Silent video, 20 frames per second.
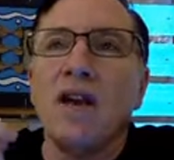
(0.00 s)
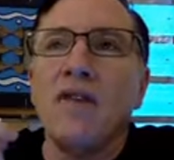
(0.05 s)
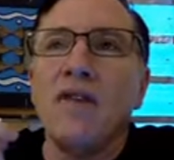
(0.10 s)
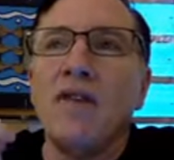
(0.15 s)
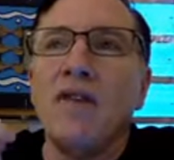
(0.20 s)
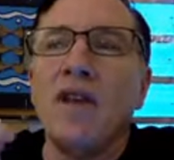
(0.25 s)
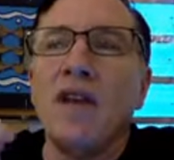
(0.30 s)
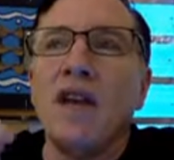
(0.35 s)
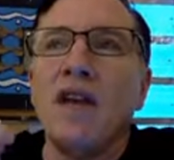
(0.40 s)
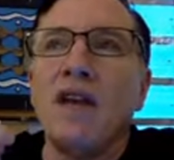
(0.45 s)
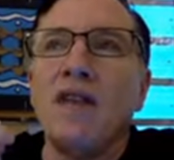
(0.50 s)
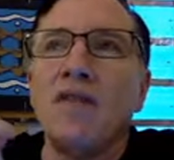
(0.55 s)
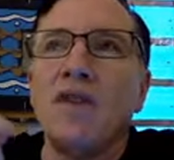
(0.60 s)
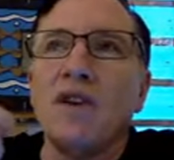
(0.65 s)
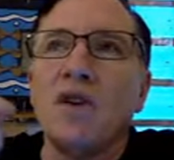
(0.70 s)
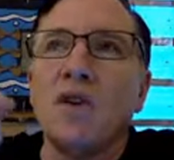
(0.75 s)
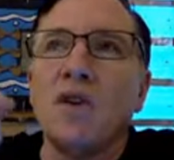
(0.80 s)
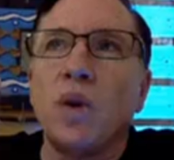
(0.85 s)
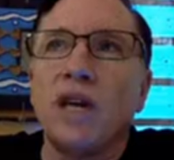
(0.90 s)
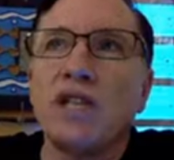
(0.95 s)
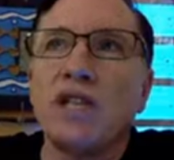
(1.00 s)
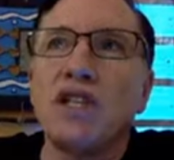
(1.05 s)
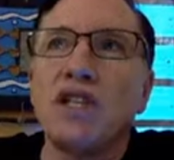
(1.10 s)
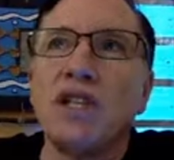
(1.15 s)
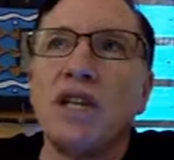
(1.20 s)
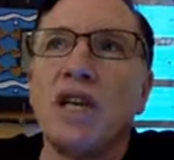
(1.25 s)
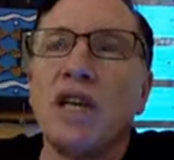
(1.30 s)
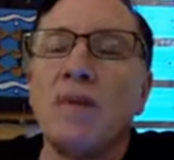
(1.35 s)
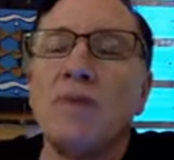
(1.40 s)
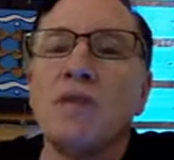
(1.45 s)
Then if the
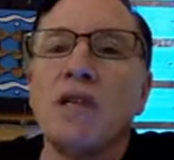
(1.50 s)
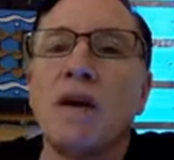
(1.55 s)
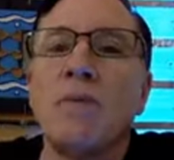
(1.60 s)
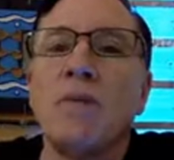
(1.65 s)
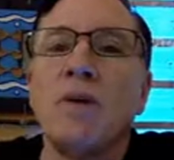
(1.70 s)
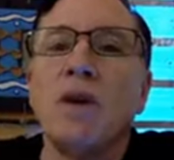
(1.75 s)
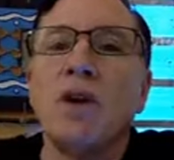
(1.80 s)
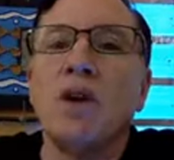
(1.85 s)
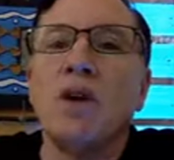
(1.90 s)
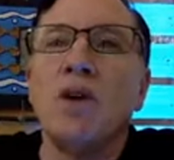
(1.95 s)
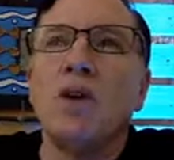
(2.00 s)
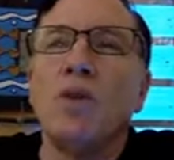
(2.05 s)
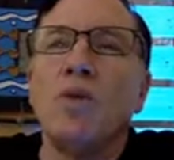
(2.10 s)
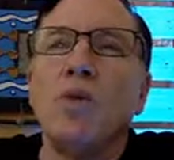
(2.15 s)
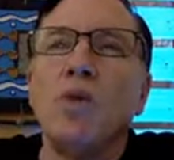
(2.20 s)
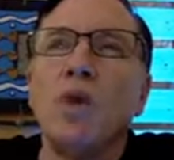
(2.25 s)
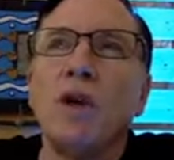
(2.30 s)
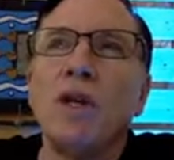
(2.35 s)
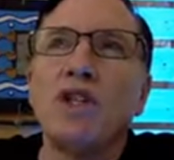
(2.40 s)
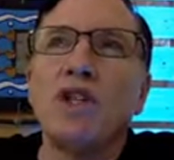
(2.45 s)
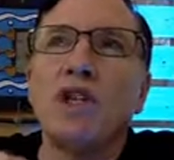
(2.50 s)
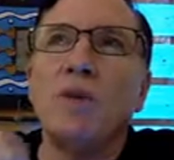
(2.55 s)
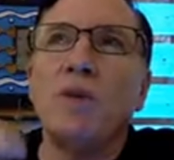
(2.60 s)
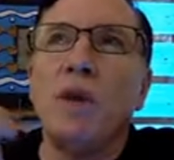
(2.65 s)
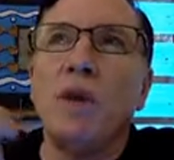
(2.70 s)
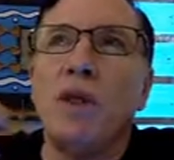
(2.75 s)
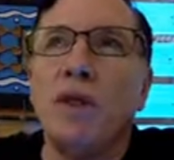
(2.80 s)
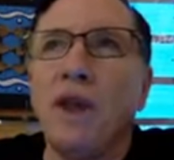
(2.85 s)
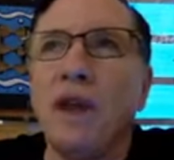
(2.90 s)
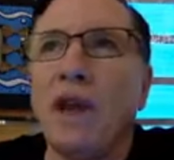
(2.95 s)
question comes up, what should we
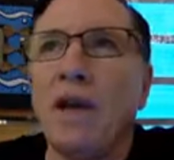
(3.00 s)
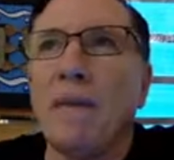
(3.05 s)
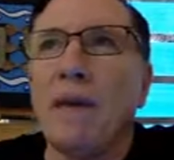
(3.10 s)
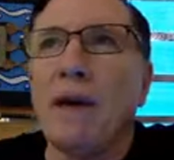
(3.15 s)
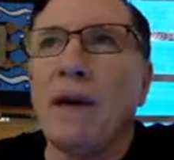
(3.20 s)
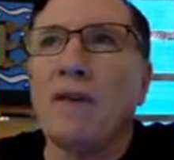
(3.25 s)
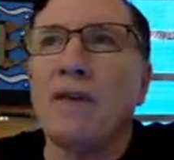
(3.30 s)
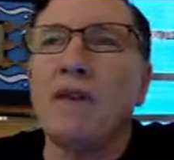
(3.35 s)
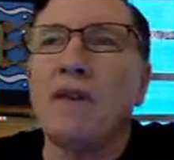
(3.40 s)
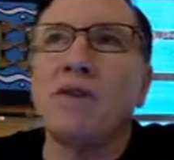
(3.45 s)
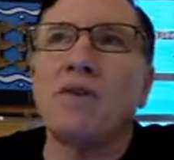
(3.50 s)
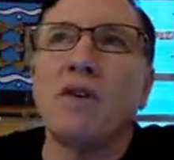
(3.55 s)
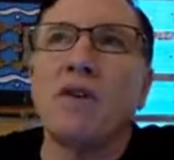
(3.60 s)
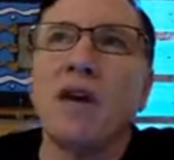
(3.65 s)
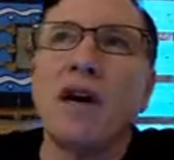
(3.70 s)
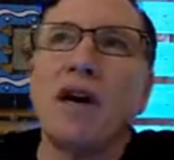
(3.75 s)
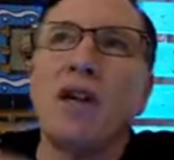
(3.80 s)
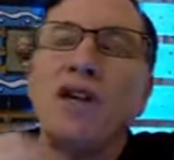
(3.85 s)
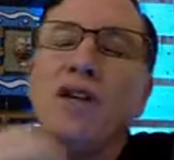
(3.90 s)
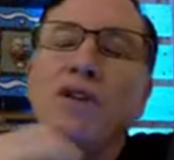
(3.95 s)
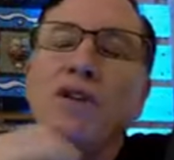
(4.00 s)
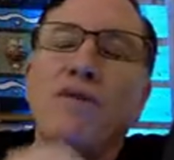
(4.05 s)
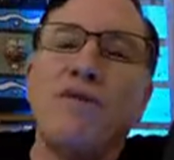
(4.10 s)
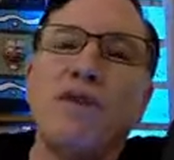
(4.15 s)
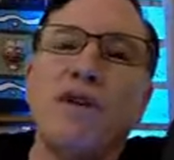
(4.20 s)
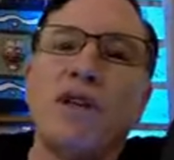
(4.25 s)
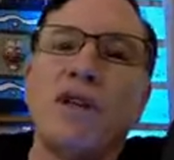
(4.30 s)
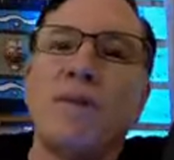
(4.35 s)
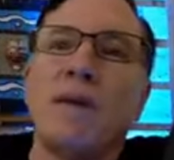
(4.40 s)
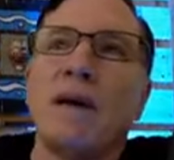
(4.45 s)
think about this, or how do you
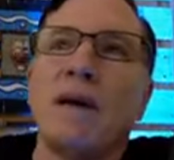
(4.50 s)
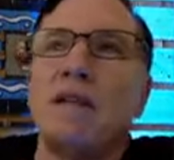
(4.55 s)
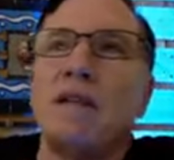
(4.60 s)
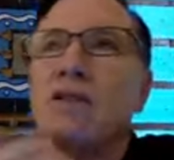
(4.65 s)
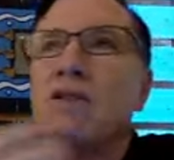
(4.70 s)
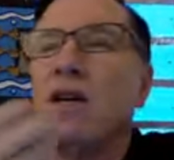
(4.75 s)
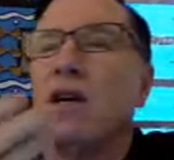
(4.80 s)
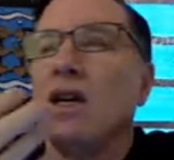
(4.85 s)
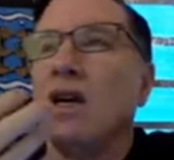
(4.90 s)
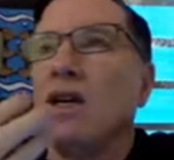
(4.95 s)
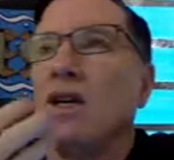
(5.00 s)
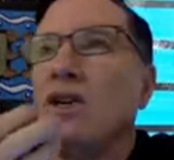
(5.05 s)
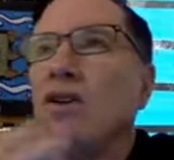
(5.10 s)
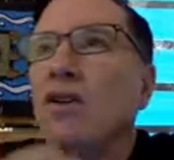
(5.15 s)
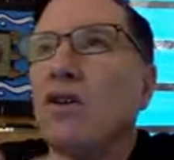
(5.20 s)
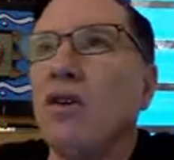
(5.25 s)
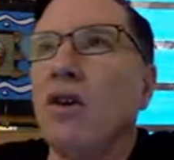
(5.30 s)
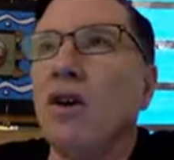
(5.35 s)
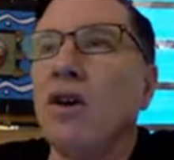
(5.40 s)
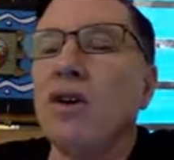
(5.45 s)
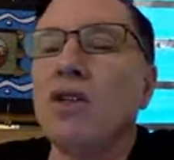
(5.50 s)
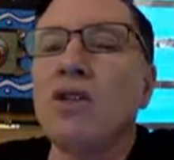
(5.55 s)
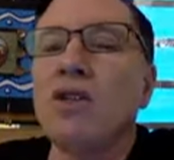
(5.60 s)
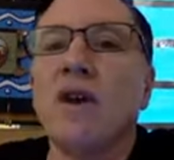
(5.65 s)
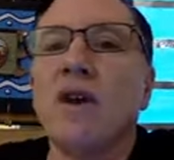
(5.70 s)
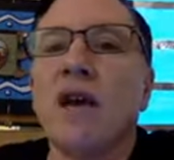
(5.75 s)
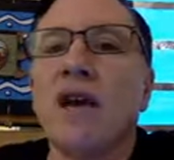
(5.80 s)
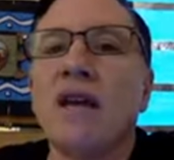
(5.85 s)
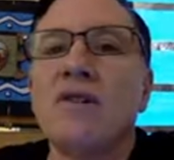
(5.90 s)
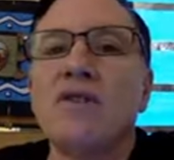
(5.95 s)
feel about this, you're also
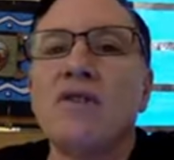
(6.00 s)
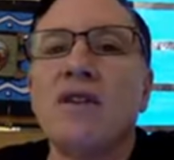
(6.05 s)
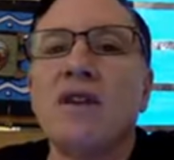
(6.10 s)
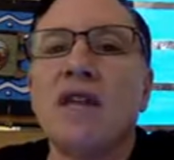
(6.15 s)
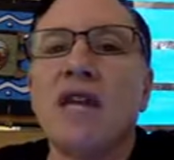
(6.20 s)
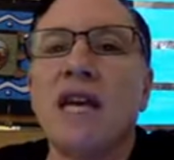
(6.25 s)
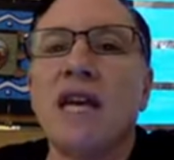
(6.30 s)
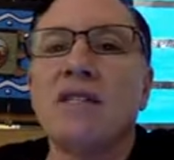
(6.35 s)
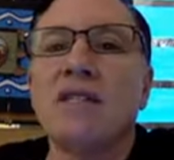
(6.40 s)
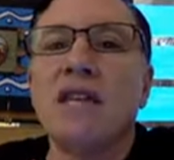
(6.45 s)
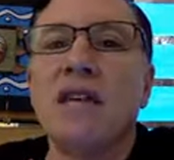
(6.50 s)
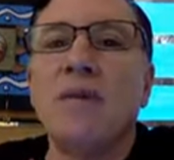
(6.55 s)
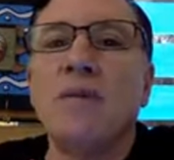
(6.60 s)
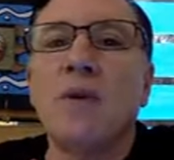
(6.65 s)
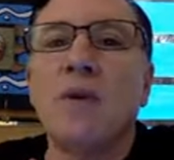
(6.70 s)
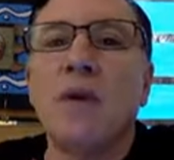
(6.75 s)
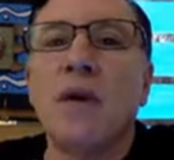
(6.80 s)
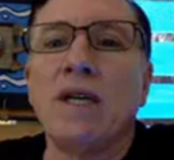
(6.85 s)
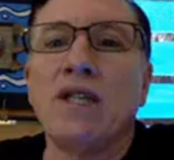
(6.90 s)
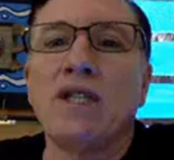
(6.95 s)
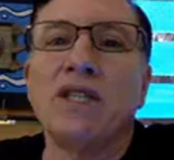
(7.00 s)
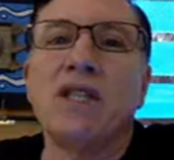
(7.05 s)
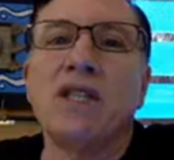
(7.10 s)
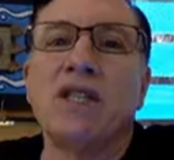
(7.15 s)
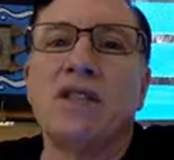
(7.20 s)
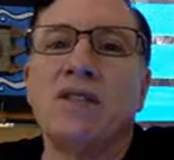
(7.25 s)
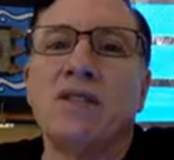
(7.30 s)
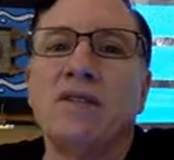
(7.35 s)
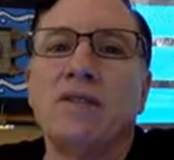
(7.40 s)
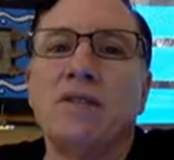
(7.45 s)
answering that same
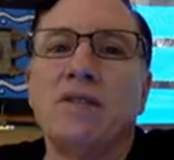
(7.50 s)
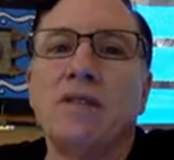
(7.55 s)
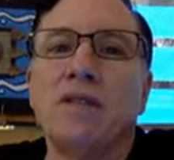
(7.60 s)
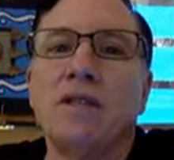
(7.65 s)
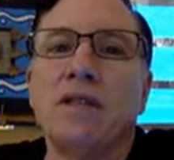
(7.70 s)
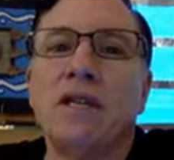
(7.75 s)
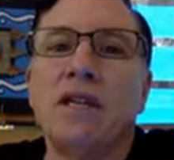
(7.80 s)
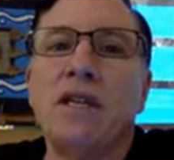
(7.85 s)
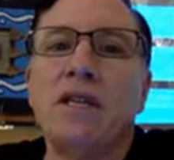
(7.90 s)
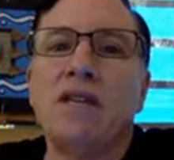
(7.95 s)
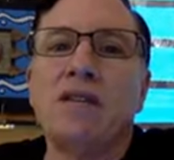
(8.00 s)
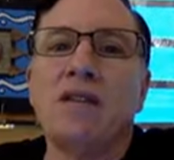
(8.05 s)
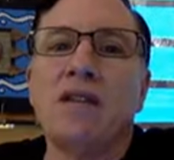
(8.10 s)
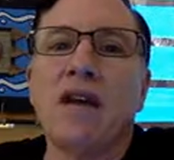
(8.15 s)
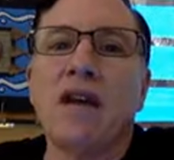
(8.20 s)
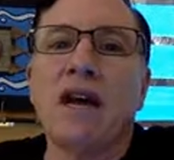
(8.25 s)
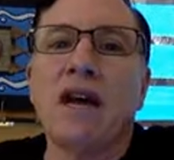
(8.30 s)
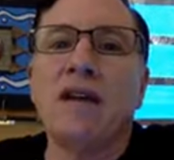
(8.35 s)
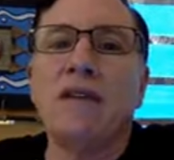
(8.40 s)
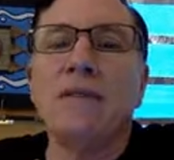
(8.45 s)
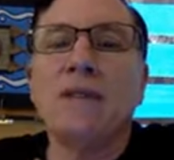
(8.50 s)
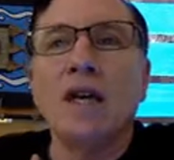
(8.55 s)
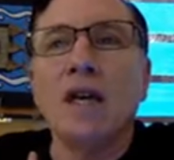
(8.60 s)
question inside.